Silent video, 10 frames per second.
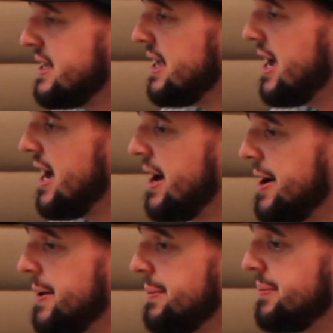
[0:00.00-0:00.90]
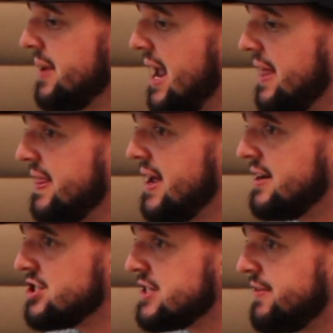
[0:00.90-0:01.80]
And
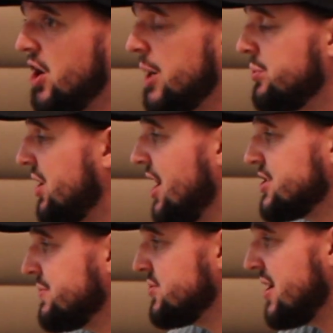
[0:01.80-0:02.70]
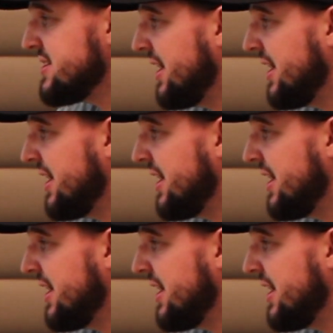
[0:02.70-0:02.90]
then just following up with customers.